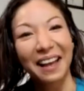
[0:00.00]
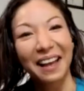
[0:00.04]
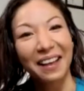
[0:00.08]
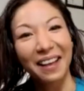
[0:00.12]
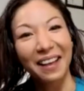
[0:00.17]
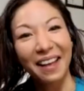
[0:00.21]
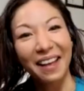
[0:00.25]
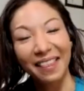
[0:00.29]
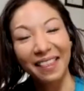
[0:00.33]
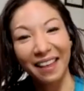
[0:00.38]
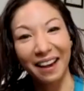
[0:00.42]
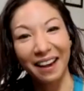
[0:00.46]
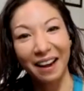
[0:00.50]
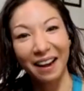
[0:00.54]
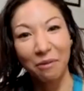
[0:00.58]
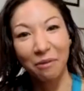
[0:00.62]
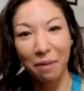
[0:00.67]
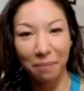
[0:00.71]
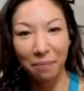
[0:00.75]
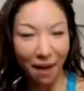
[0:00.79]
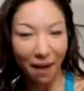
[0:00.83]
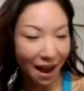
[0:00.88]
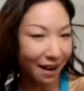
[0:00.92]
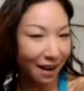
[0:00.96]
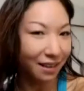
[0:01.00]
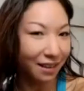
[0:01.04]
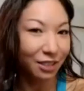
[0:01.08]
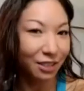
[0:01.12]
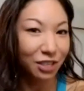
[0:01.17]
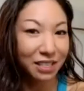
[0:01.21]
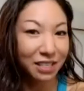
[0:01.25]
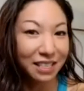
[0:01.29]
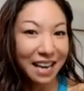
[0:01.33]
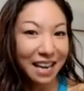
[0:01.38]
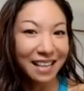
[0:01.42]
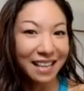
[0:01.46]
And then I went back to
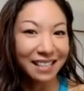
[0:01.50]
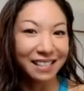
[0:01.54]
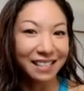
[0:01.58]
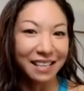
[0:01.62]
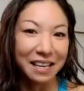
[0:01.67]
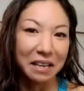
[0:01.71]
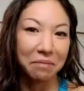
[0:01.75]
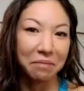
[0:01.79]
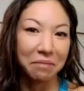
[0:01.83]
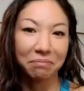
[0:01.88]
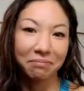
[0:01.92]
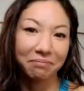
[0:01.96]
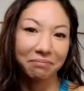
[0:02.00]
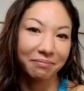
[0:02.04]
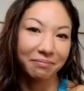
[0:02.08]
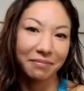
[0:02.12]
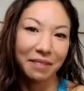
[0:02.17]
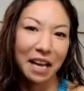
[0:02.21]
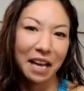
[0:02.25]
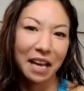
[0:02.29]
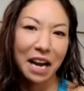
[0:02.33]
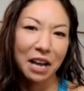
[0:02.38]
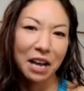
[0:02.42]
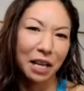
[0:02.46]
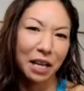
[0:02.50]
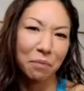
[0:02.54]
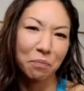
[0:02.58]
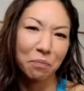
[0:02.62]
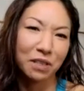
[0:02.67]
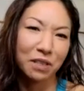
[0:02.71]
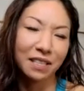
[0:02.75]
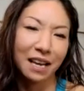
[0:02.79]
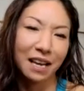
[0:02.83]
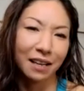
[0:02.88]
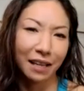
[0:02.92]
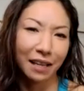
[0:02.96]
dancing and I like
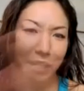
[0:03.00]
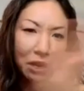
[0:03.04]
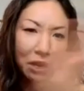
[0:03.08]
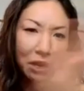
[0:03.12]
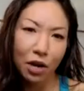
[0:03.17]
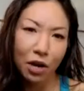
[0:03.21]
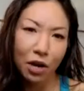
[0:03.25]
pretend like, oh,